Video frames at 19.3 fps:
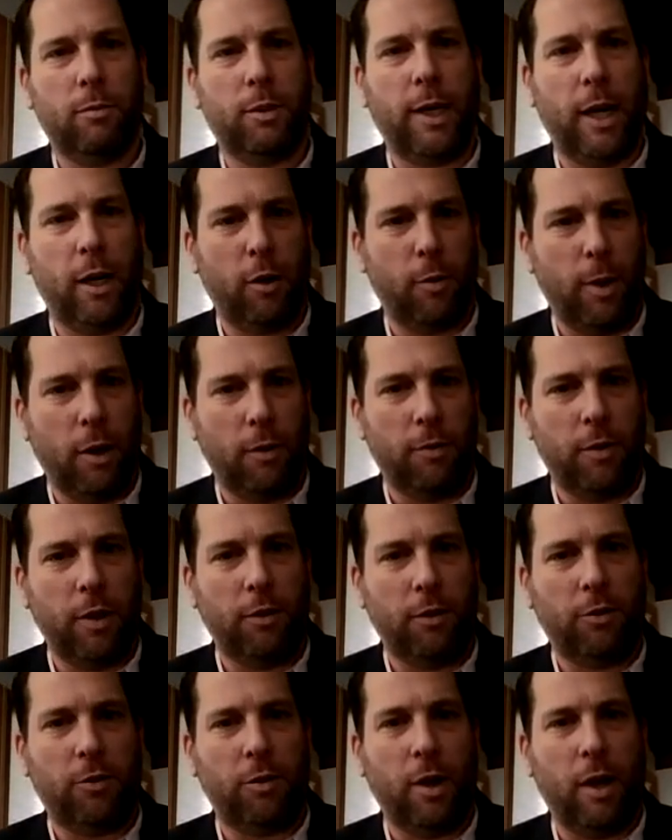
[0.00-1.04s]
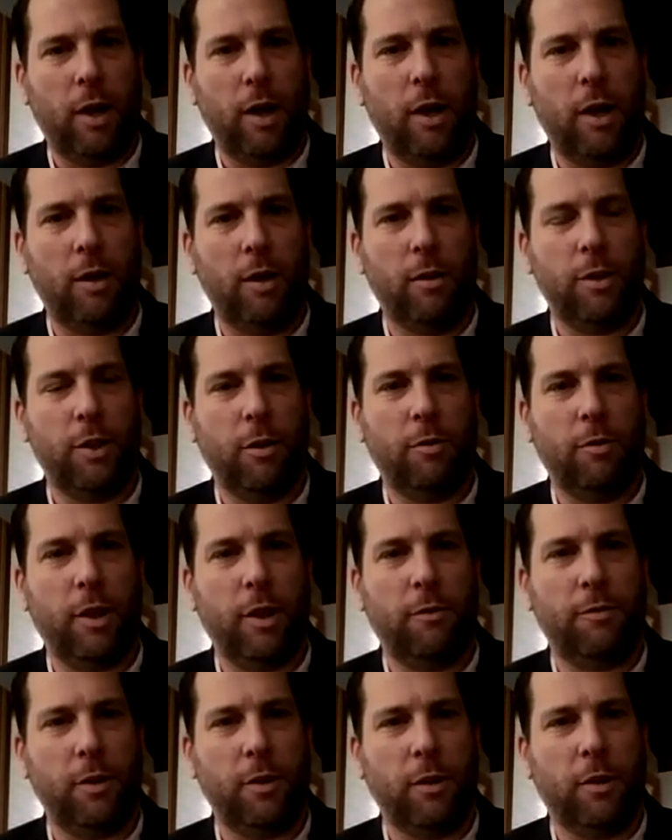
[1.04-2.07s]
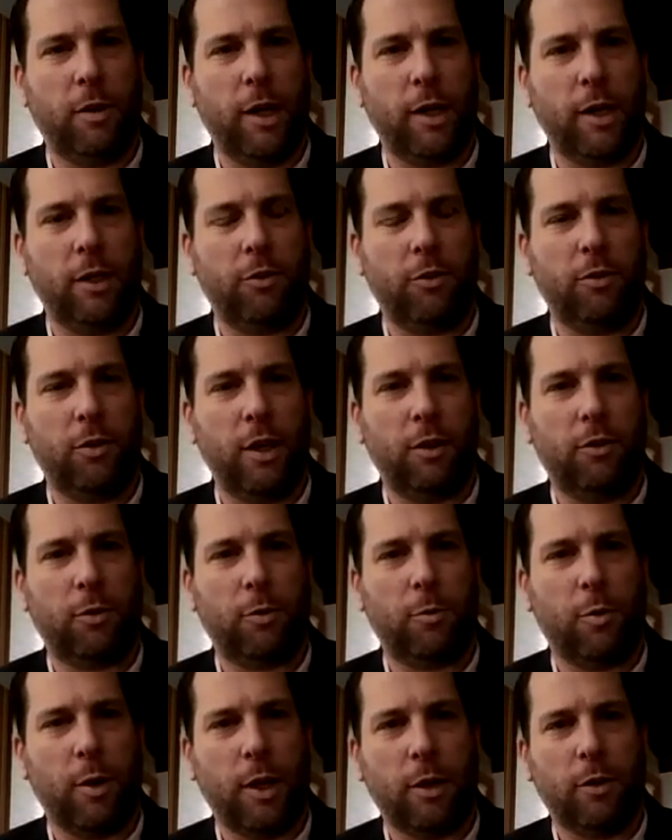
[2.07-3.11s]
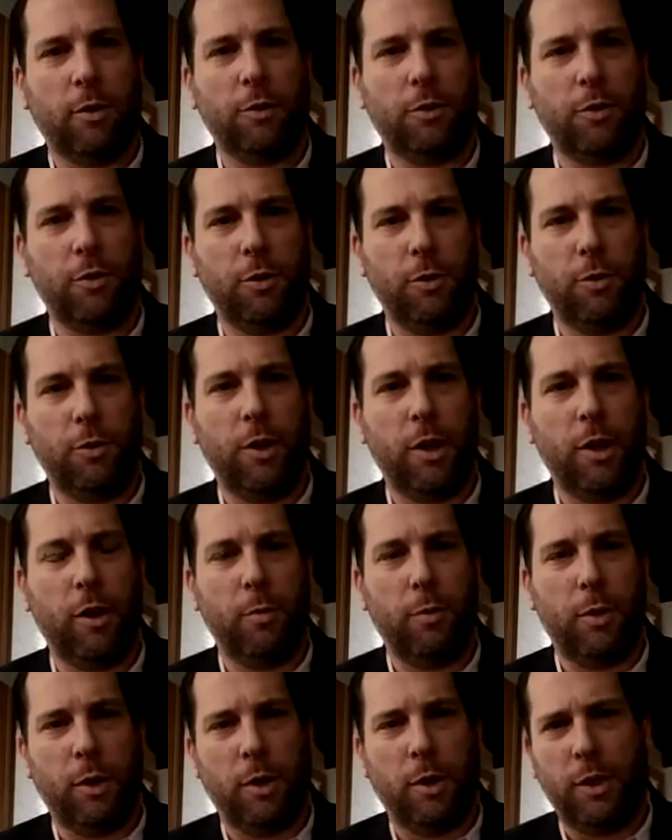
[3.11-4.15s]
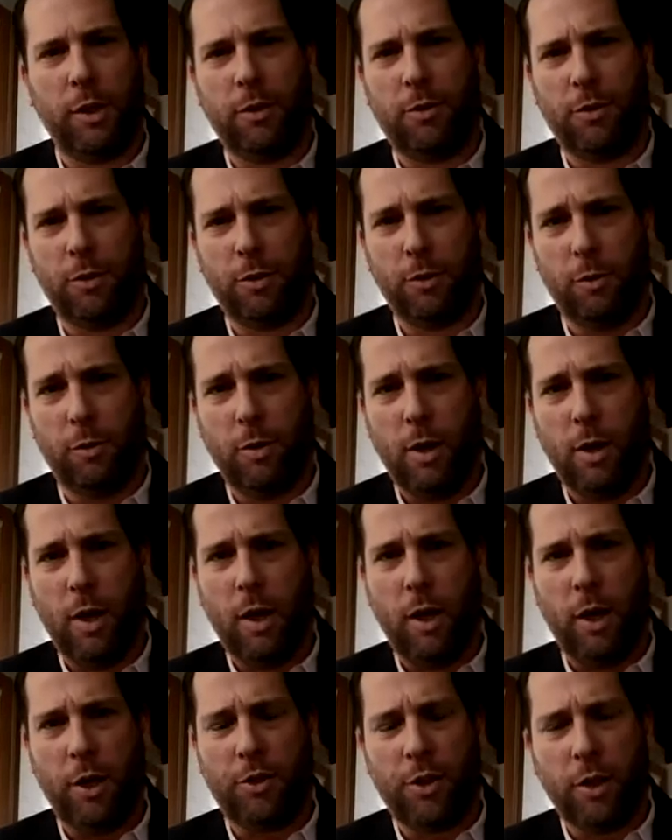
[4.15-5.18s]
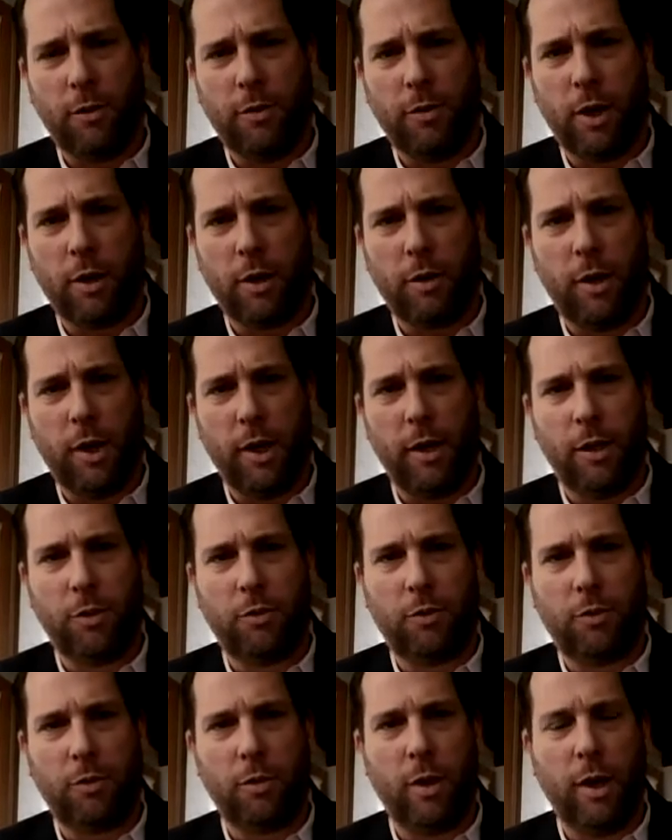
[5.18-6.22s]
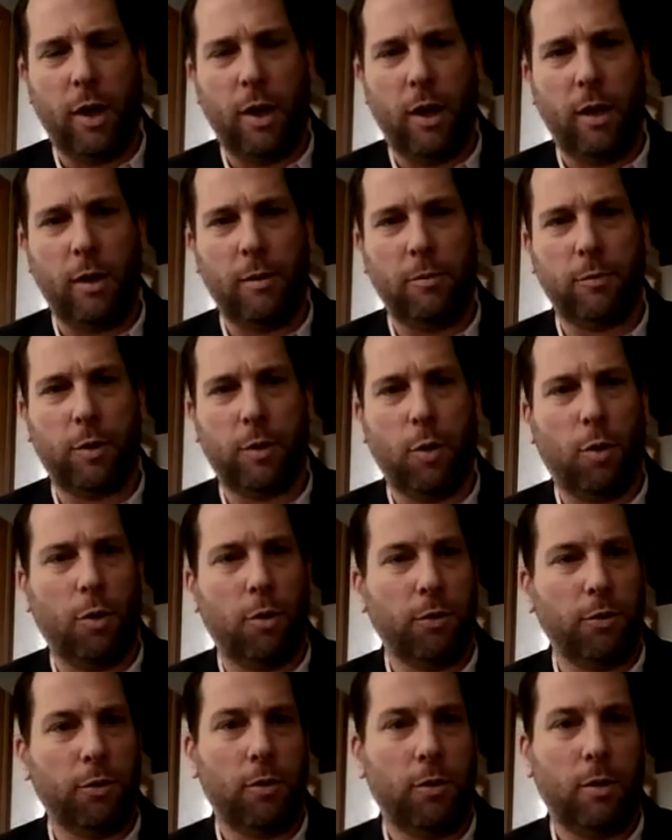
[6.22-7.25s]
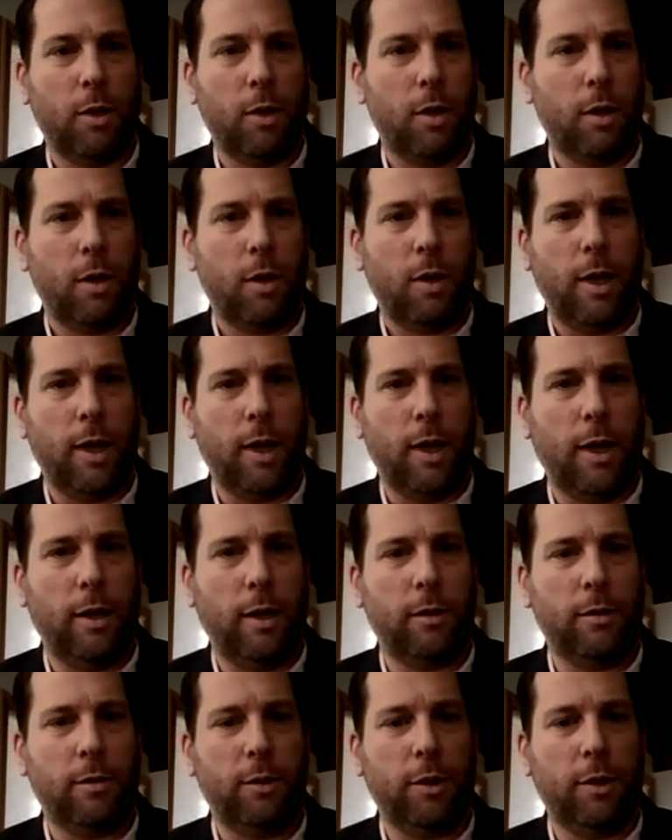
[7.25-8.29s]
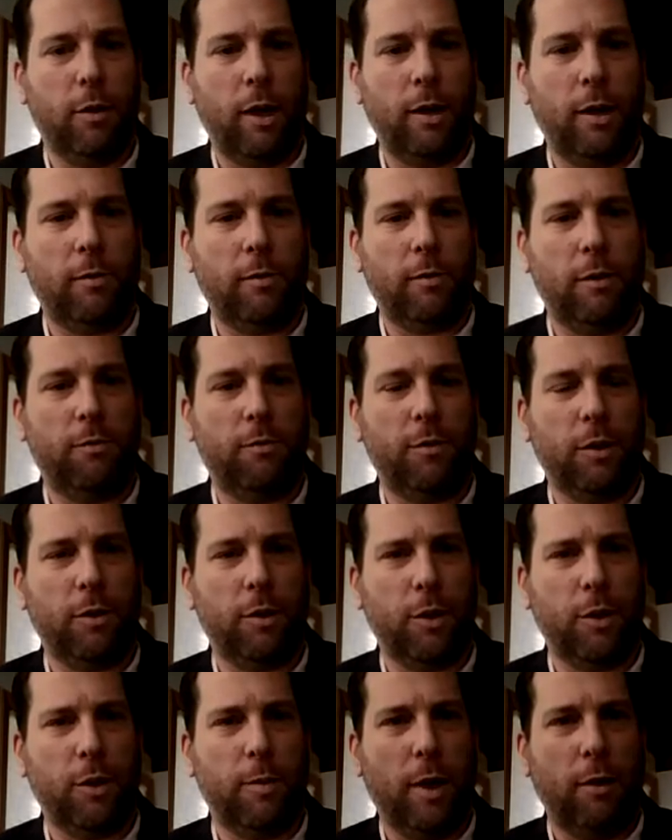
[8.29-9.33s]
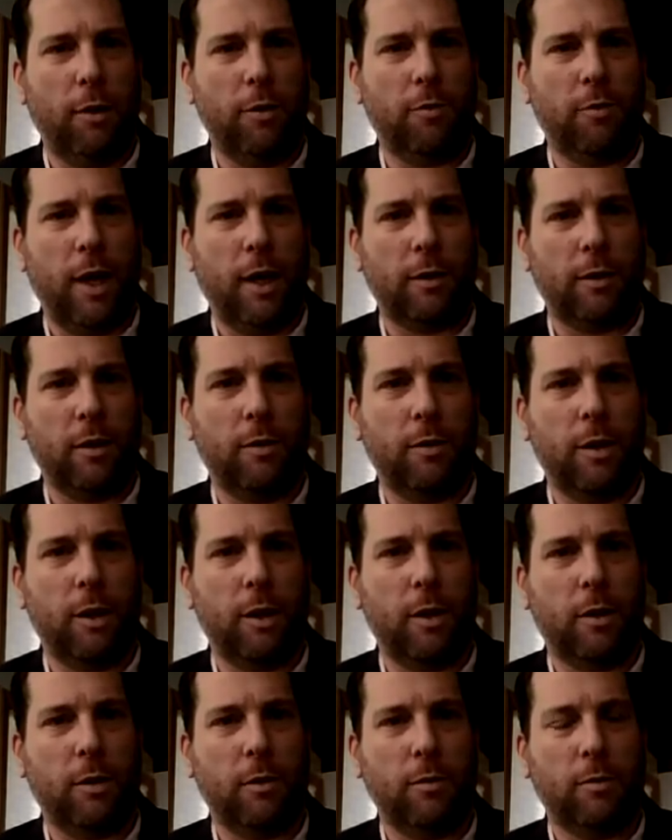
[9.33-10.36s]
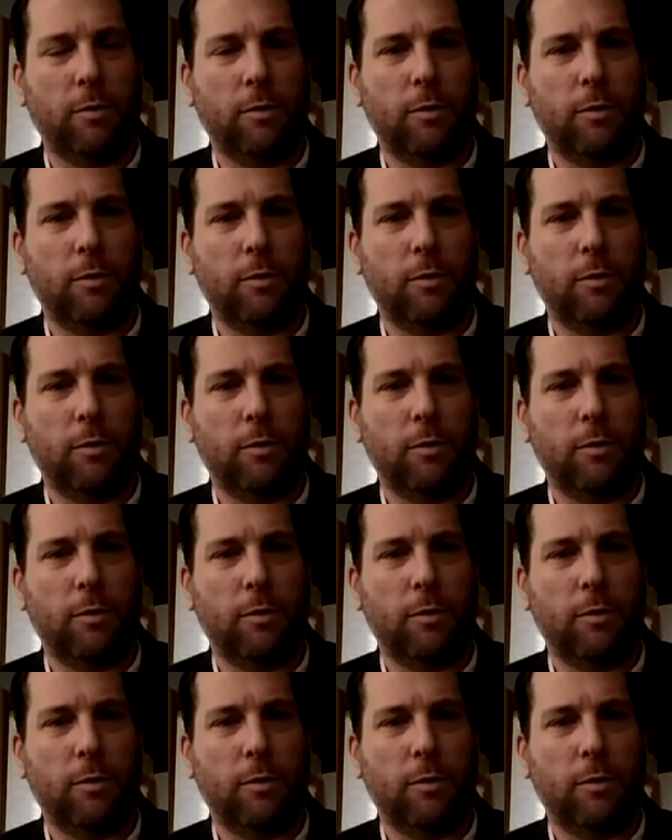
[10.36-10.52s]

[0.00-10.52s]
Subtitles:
care about this. They feel like it's critical to their ability to achieve their clients' goals. And, I feel good about the fact that they're